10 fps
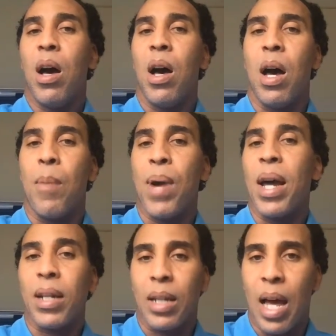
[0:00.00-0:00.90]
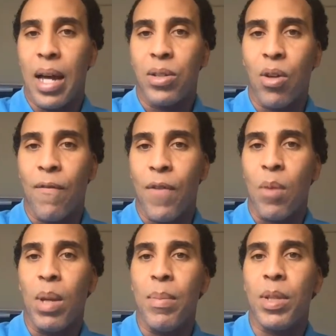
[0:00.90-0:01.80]
Uh, product line. So a
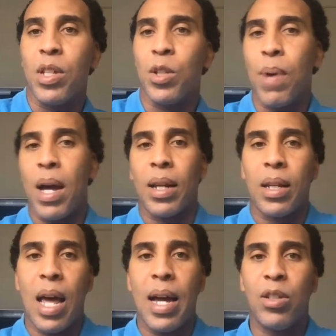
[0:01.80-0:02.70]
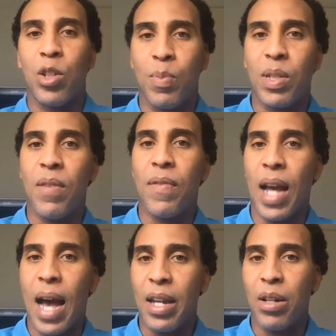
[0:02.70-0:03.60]
firm limits its product line to
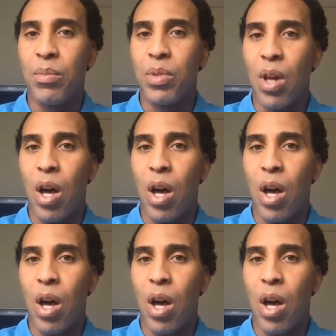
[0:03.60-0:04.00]
specific items,